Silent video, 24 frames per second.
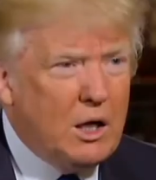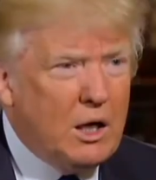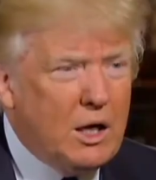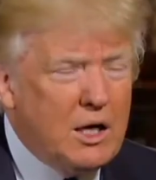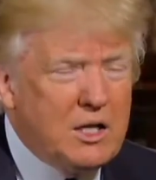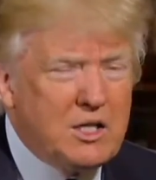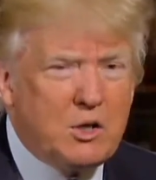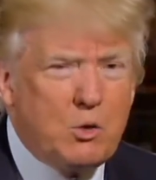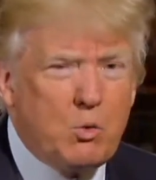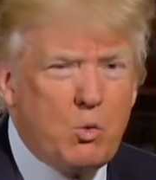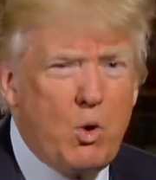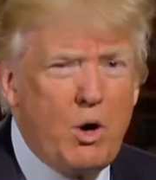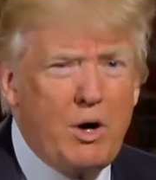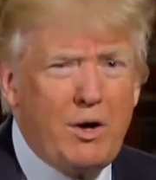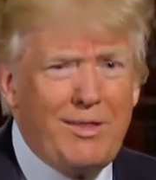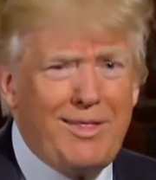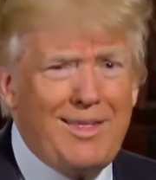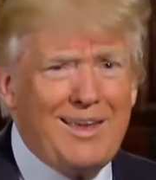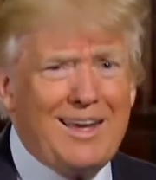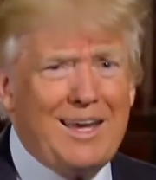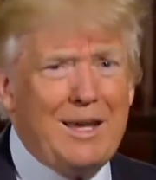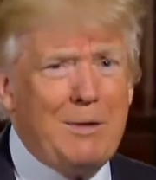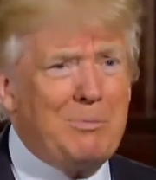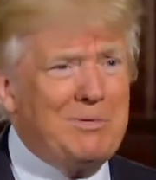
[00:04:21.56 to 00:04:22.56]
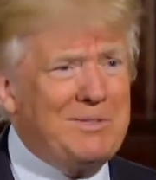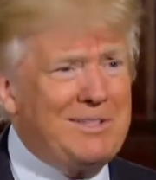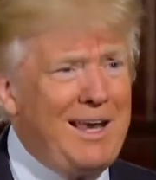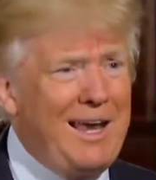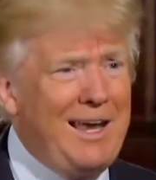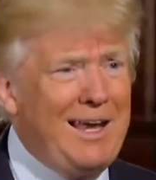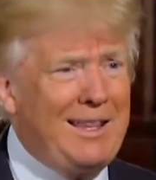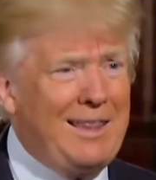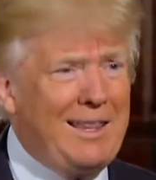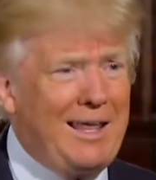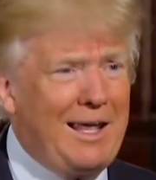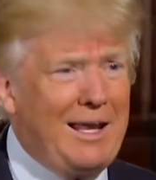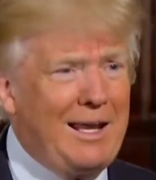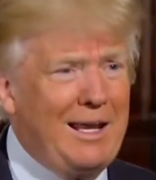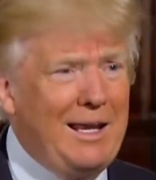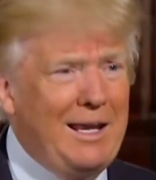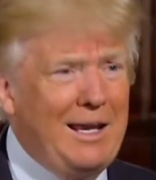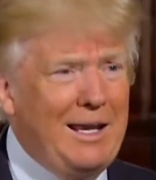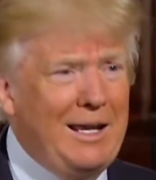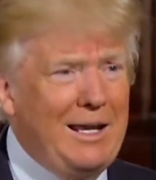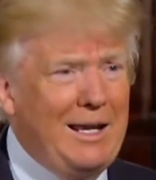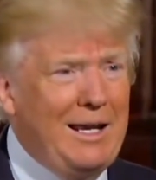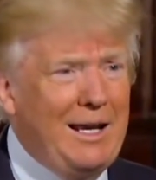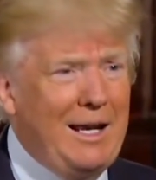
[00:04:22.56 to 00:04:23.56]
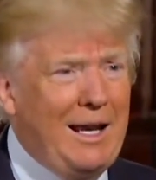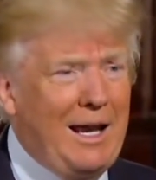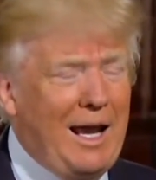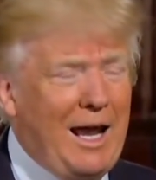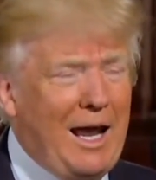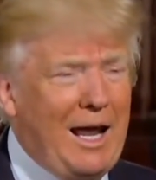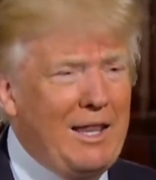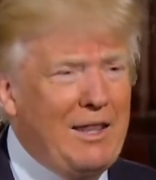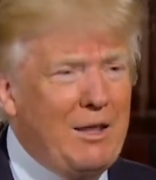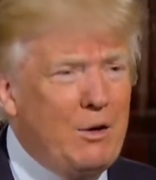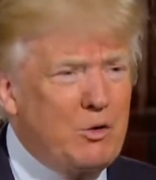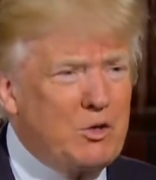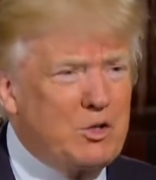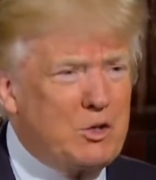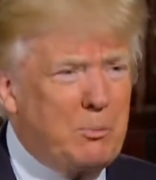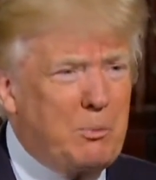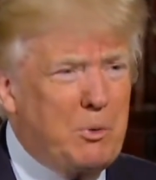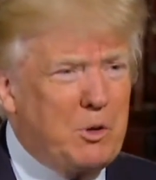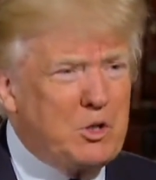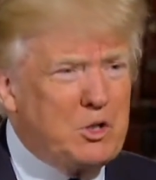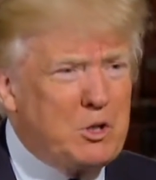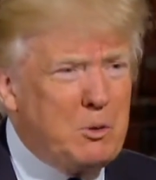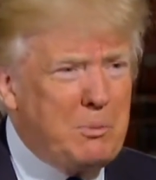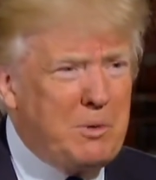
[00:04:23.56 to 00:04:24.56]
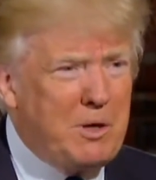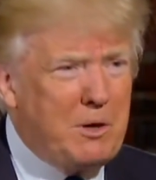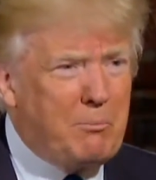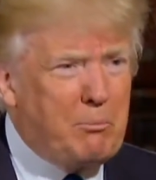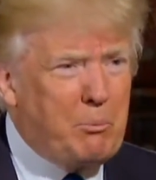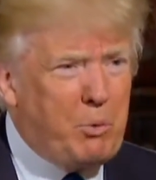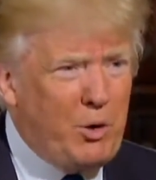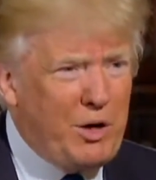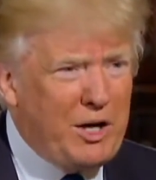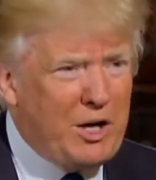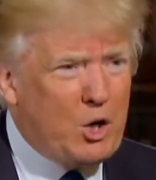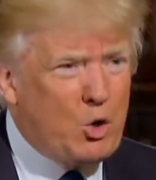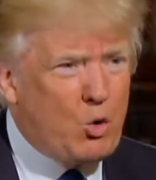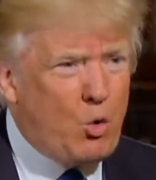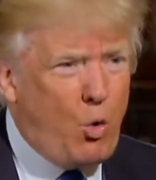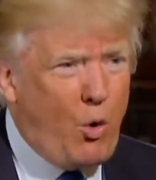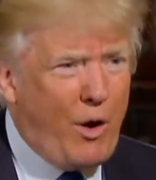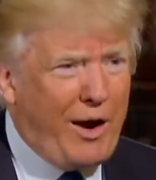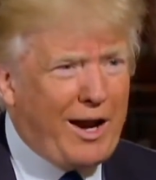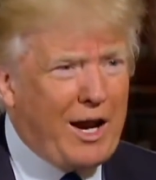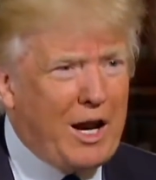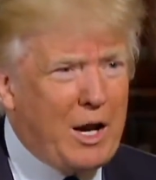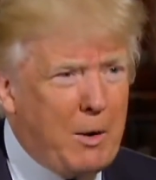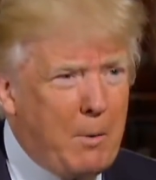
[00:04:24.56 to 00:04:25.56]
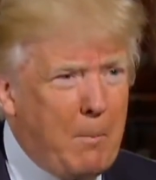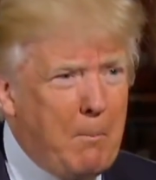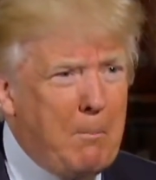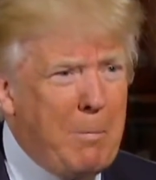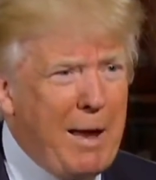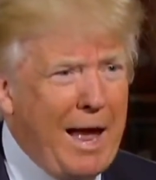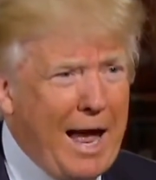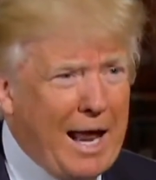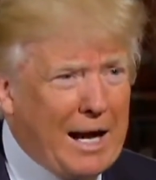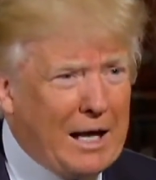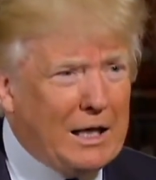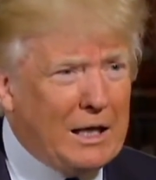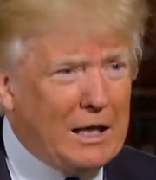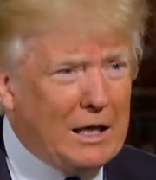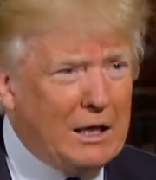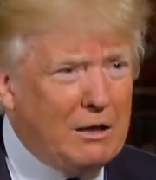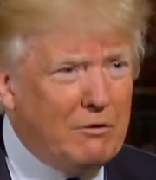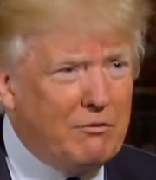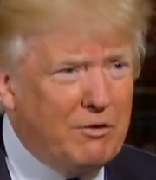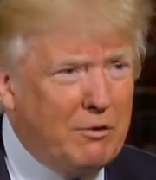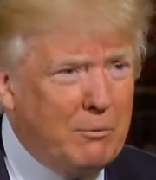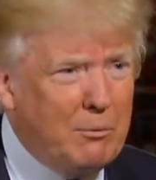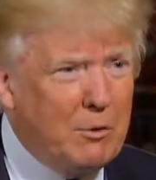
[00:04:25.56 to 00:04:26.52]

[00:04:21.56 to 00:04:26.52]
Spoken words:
I said, why do they keep saying that? And that was supposed to be a pretty quick battle for